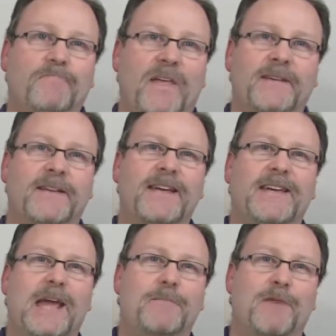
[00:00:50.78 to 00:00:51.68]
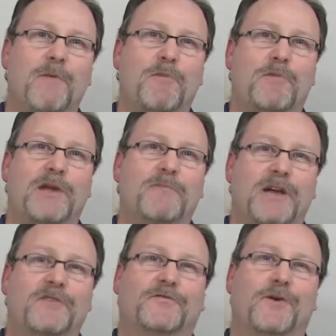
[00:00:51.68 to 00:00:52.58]
The day came, and I remember bringing my
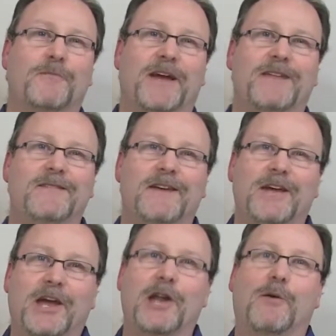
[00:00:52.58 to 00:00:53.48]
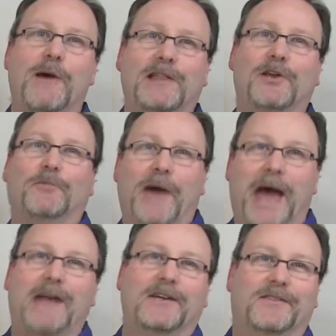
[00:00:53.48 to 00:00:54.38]
uniform in all my little
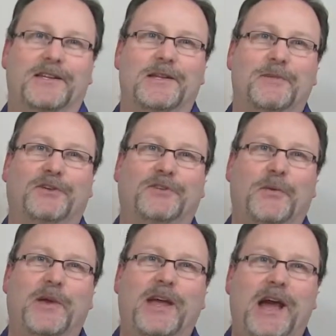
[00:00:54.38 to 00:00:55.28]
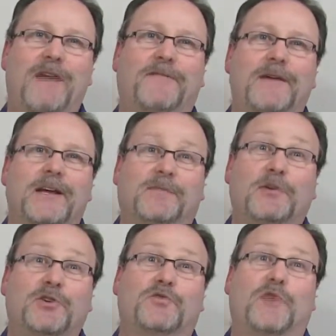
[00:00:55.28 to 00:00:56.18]
packets. In the military, we have,
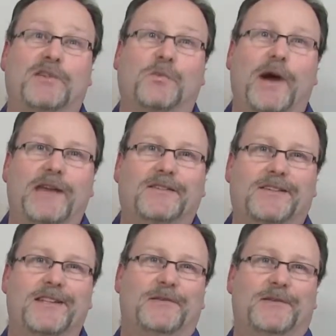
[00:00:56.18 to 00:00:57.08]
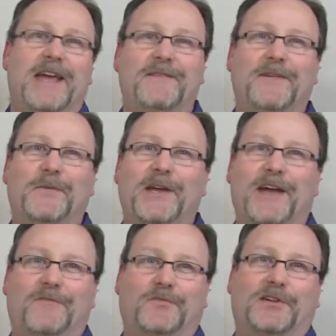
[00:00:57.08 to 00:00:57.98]
especially dress whites. In the Navy, we
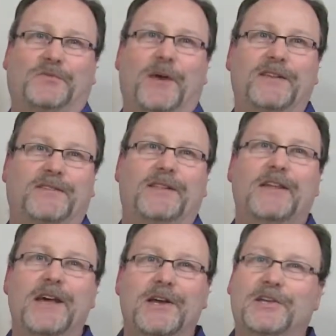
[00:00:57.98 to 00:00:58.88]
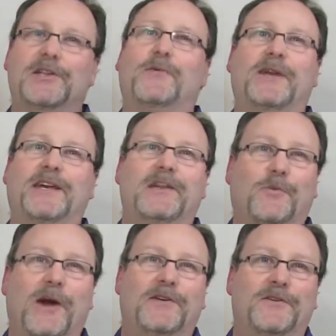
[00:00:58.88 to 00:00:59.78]
have dress whites, and you don't want to get your
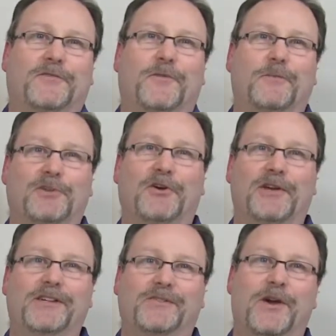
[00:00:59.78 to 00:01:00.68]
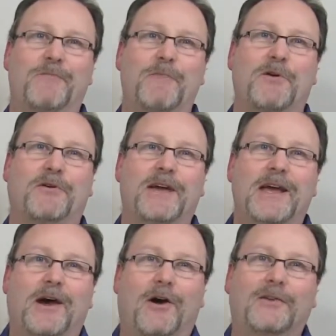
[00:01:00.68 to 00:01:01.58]
white uniform dirty. So I remember
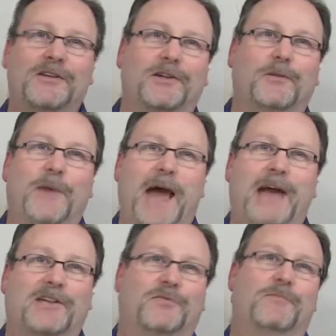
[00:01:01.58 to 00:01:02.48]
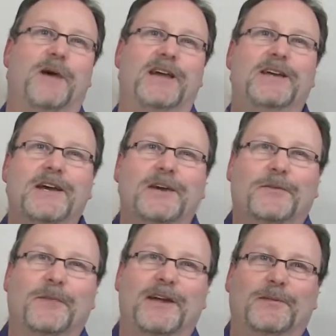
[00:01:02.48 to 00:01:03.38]
all these little packets with my
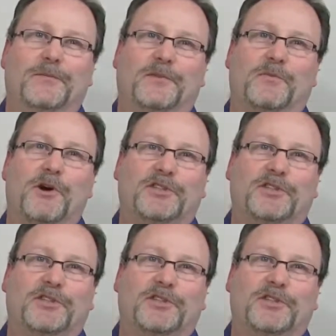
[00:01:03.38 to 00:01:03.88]
small